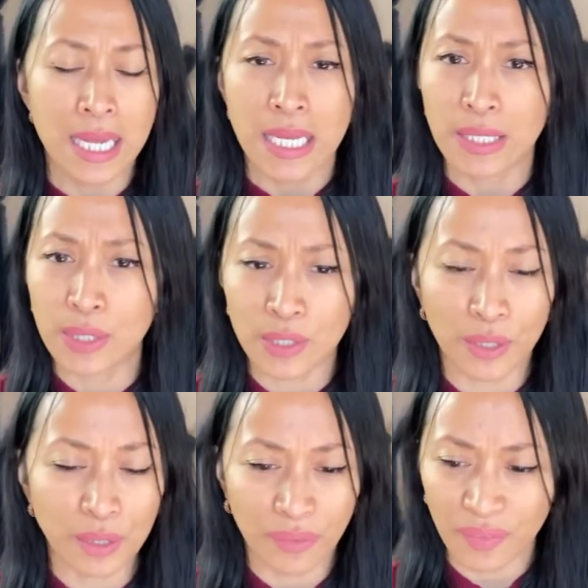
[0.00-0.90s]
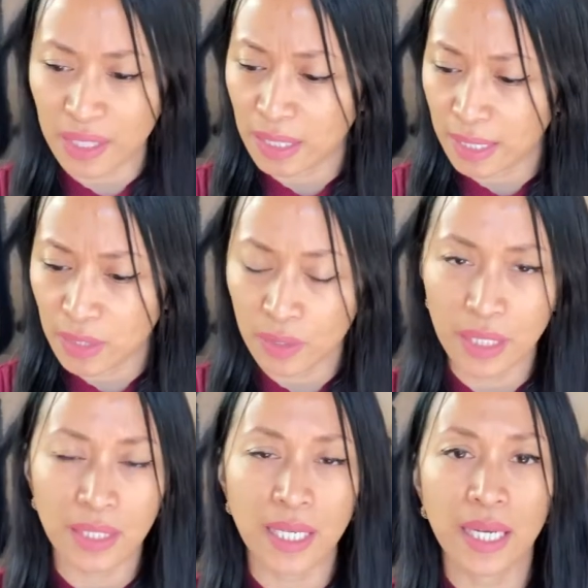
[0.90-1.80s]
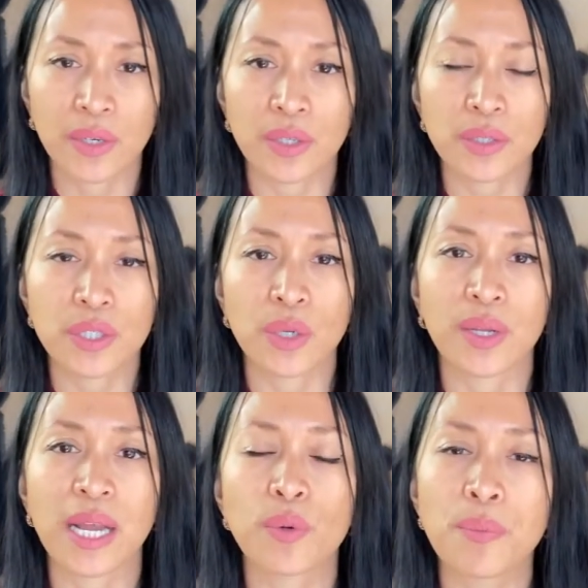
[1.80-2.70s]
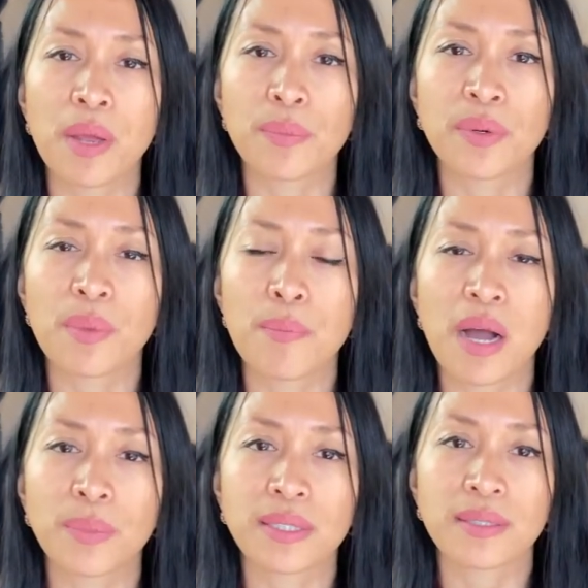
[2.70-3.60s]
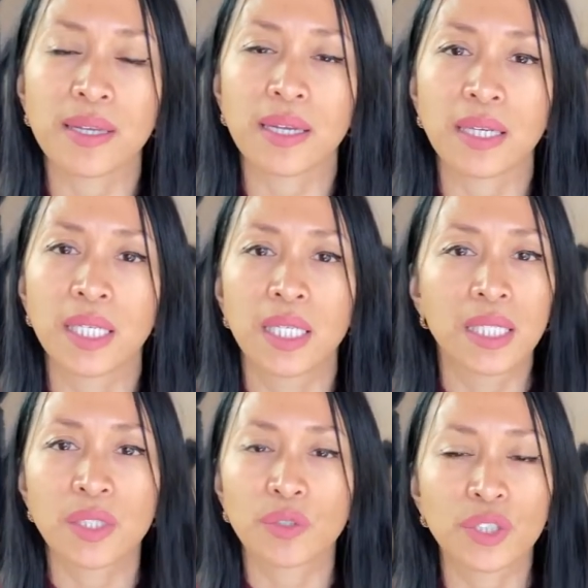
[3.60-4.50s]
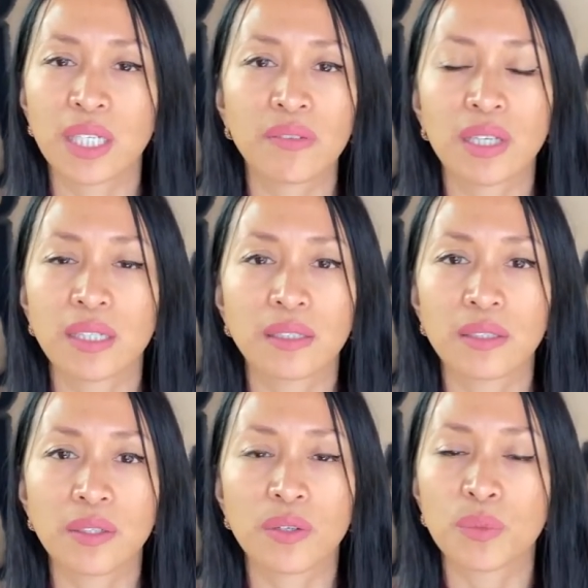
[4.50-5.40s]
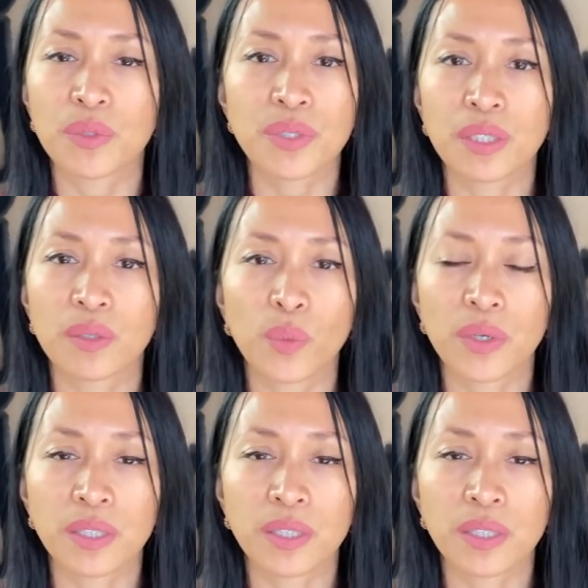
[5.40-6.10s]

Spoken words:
you start to feel like you're getting hairier or so. And I remember my mama saying, don't shave it. Your hormones are going to work